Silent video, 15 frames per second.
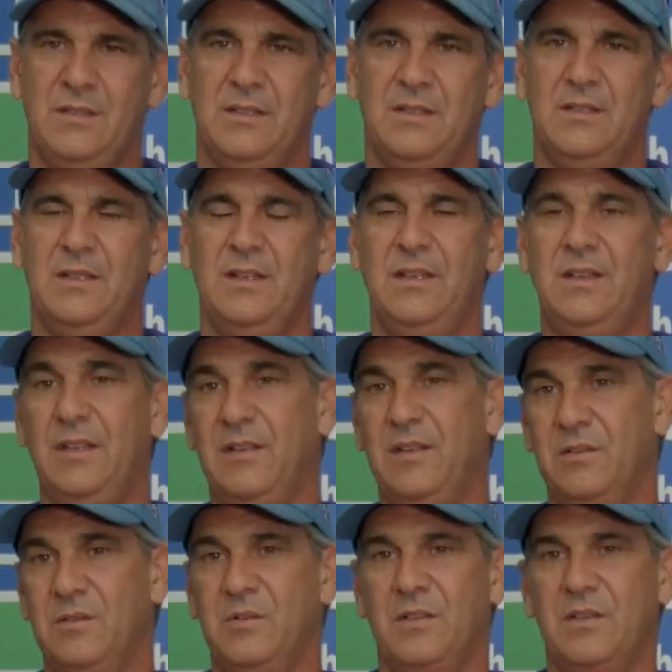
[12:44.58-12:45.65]
And then
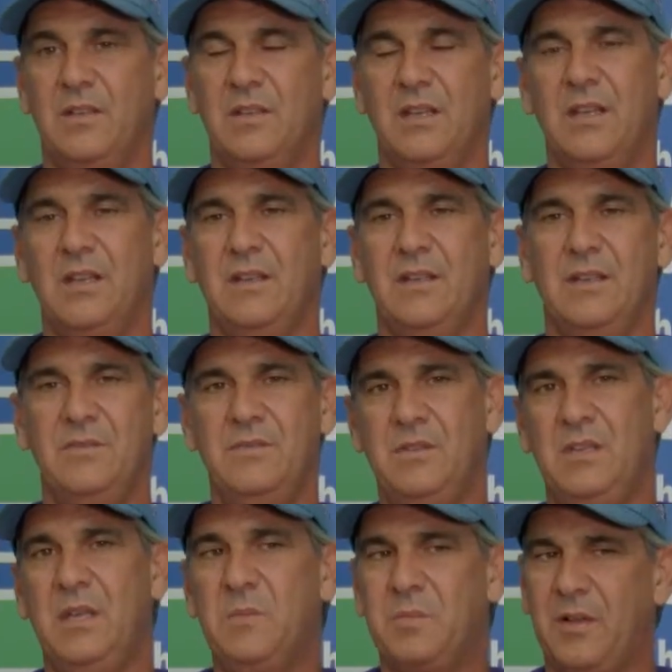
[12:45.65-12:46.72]
it'll work again. If you
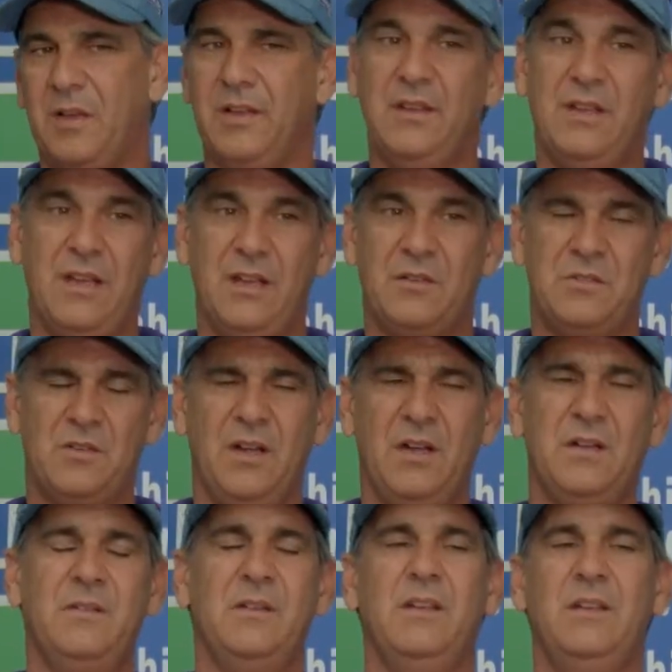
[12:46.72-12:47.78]
keep plugging the hair
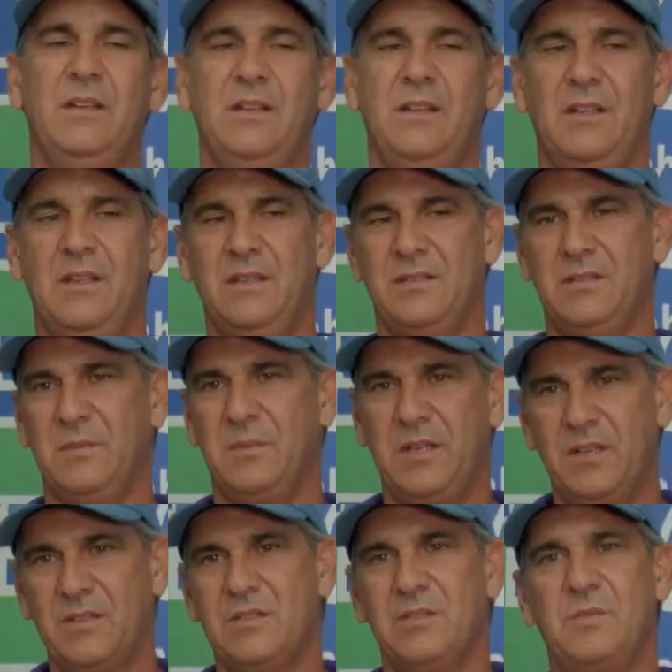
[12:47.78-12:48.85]
dryer in and somebody
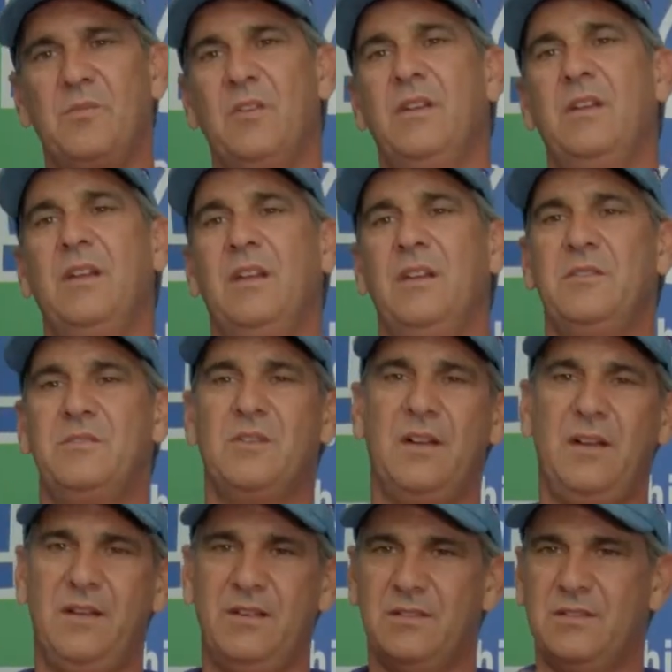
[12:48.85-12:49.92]
else is running the hair
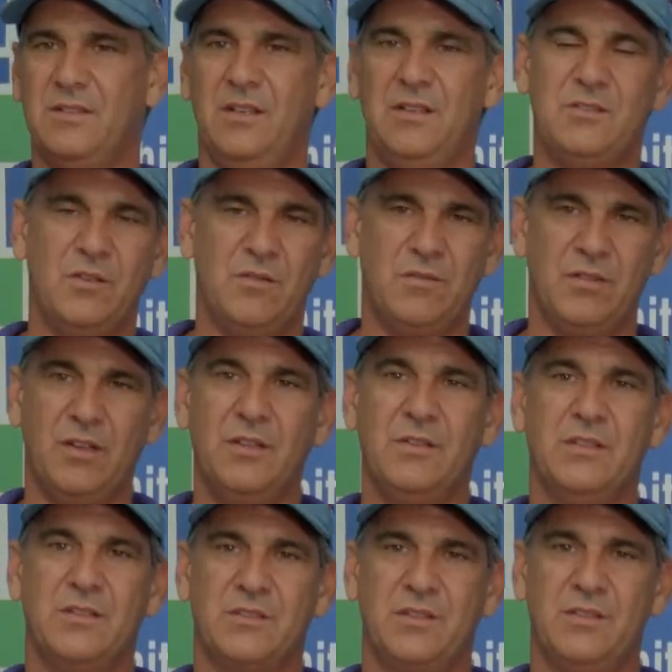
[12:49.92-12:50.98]
dryer, it's
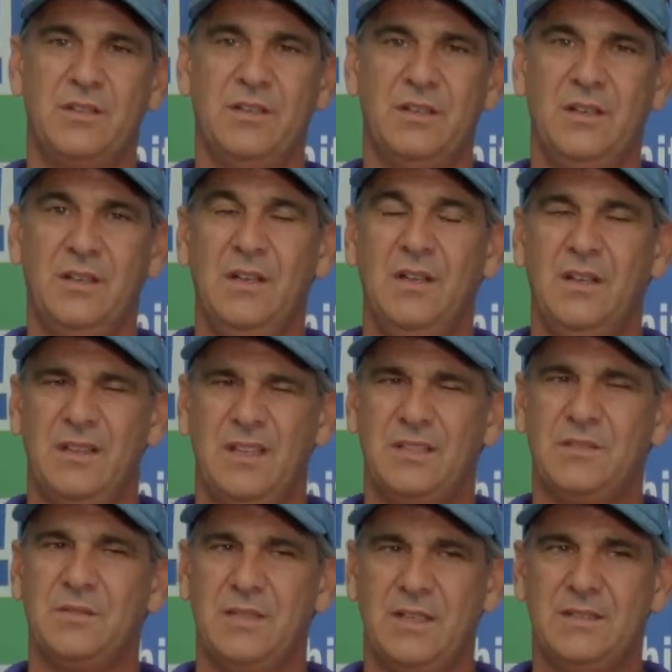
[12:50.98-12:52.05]
overloading the circuit.
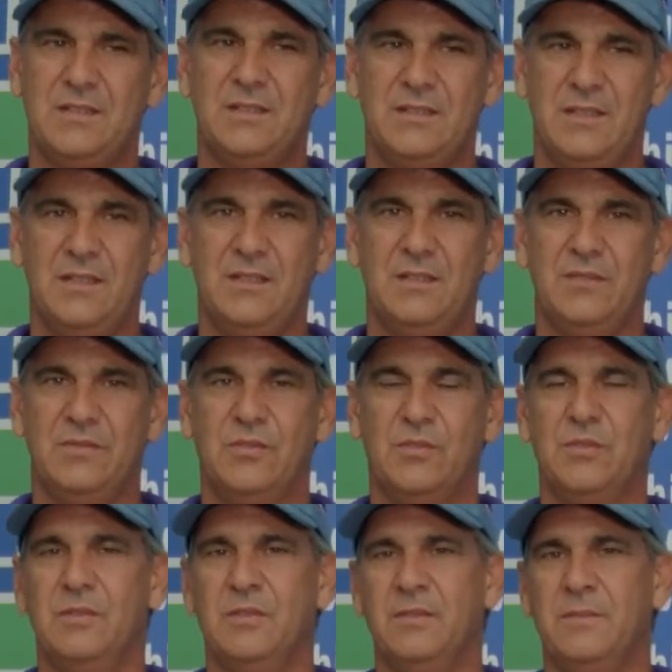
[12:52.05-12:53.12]
That's what that's intended
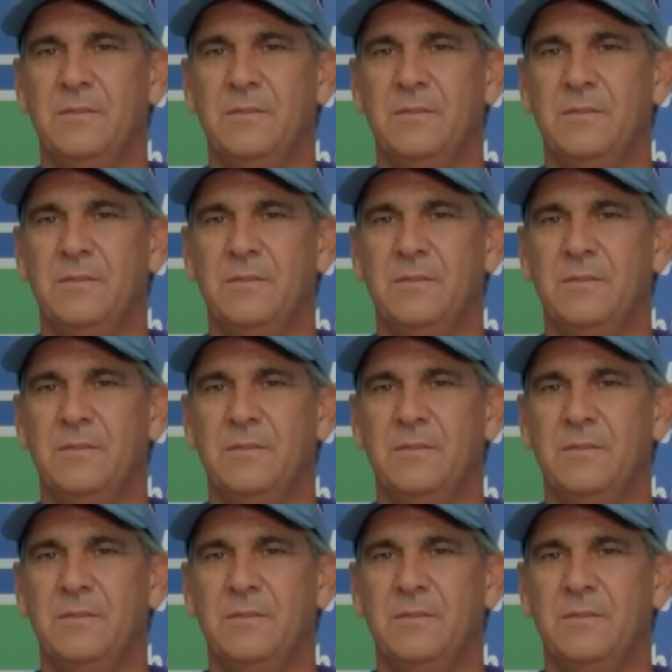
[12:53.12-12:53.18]
for.